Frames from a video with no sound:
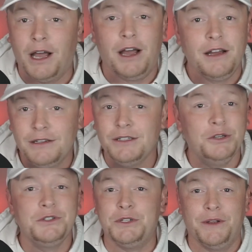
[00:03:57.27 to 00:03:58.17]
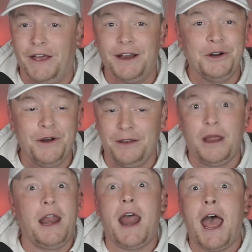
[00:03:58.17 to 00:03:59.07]
Huh? Who's doing that? Who?
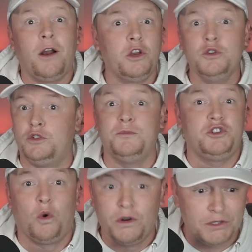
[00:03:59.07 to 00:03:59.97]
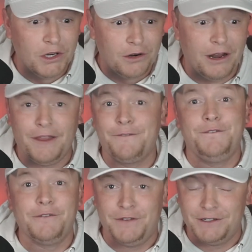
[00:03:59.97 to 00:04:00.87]
And add on YouTube Shorts, we're at like
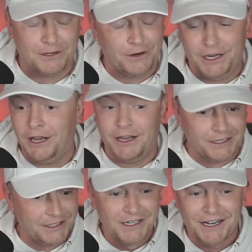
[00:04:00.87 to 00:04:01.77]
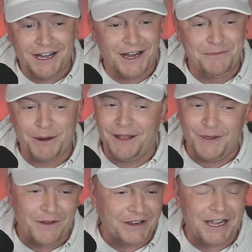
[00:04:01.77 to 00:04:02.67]
50, so yikes. But I
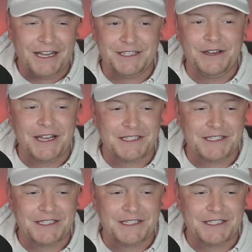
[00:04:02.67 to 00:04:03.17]
love it, guys. You